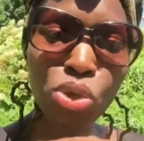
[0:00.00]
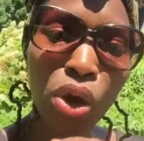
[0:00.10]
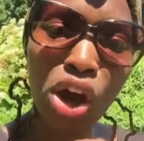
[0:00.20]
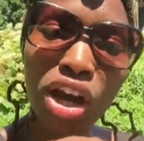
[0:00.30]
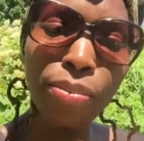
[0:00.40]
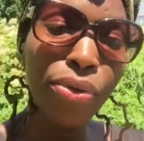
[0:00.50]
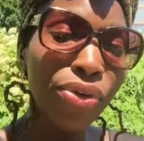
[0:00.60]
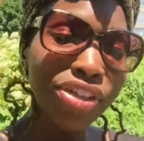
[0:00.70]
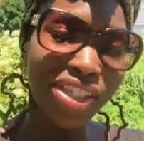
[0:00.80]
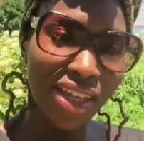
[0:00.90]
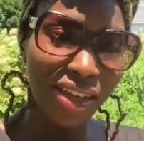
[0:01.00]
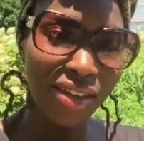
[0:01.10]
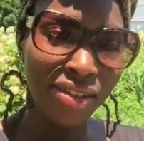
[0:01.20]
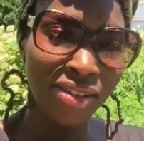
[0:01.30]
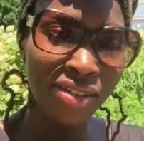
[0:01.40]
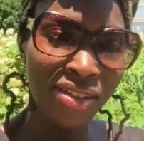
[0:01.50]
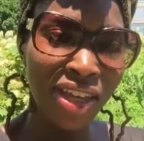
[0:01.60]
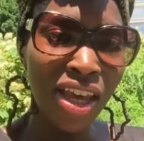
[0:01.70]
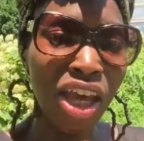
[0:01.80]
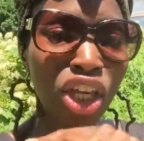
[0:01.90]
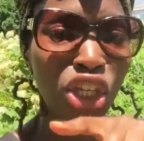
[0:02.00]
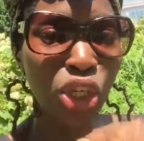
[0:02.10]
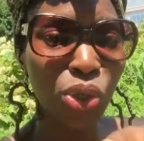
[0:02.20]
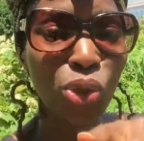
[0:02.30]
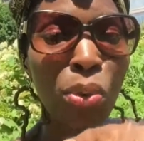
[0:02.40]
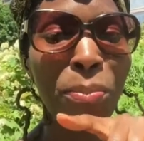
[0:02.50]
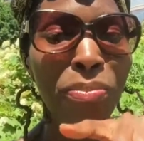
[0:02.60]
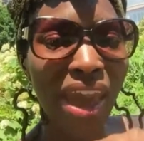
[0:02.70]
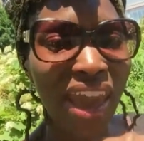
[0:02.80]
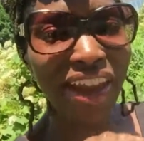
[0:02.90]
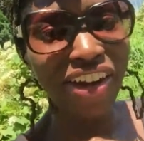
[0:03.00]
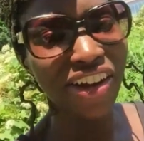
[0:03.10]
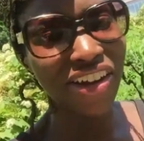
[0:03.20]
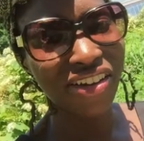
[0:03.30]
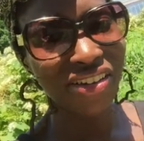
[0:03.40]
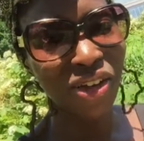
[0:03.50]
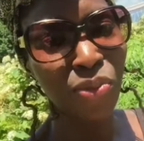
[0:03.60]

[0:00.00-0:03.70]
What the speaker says: you are important, you matter.